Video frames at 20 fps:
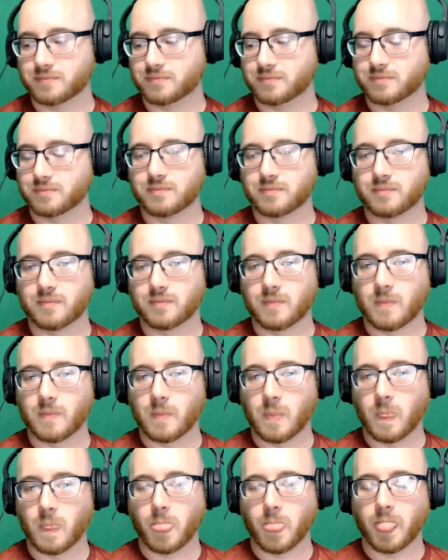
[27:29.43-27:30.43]
All right, I
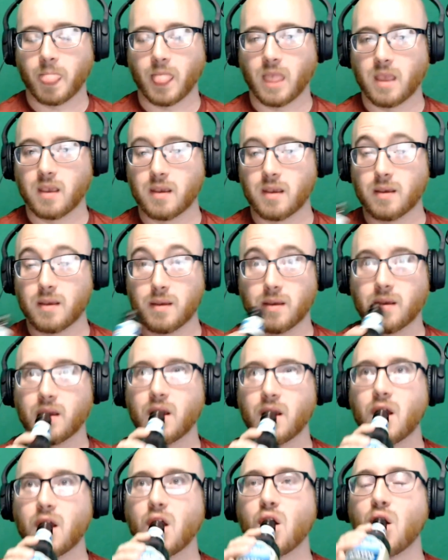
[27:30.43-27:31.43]
guess I'll just leave
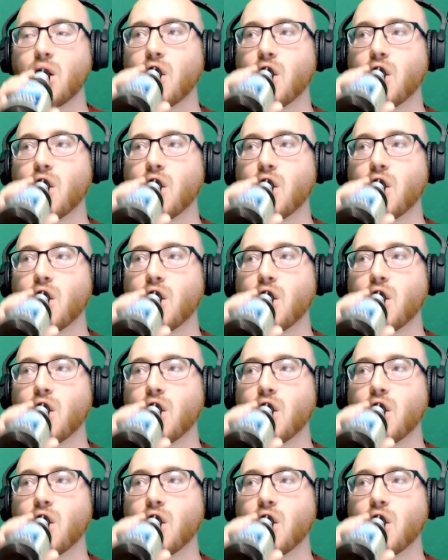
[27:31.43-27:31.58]
me.